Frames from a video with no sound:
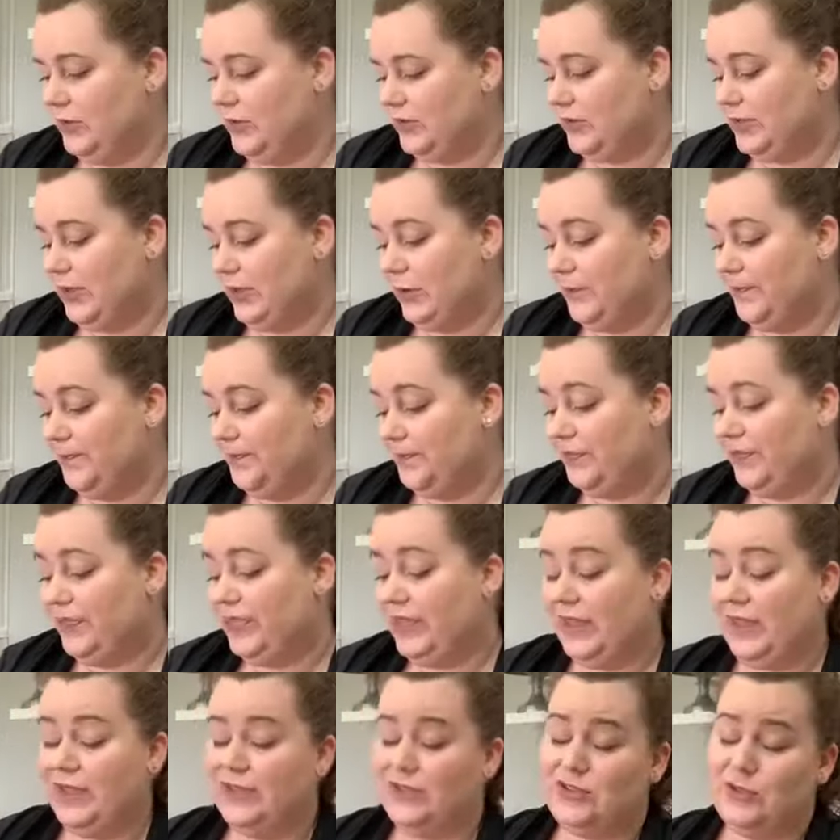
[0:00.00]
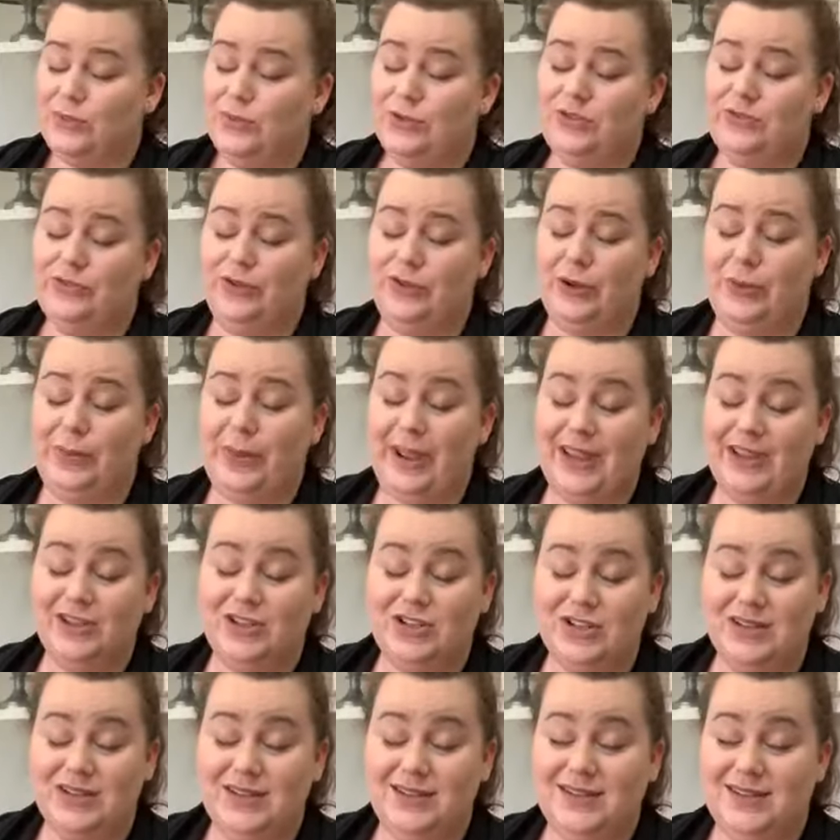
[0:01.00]
So thank you so much for your
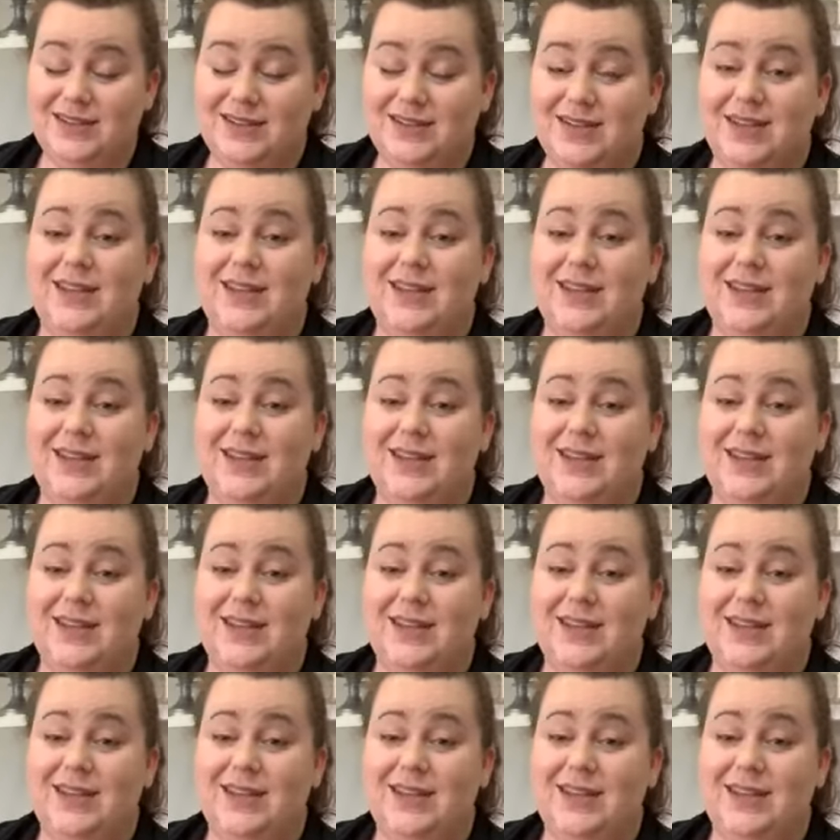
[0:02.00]
patience.